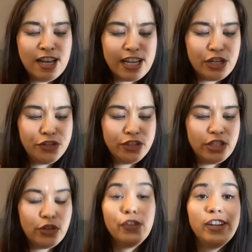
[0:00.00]
I usually
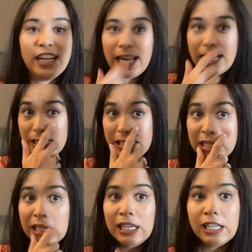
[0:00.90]
do
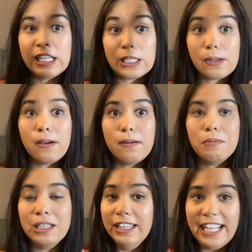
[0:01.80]
390. It's
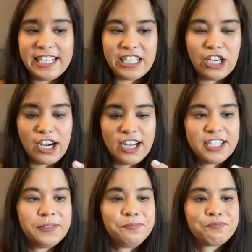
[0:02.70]
plenty hot.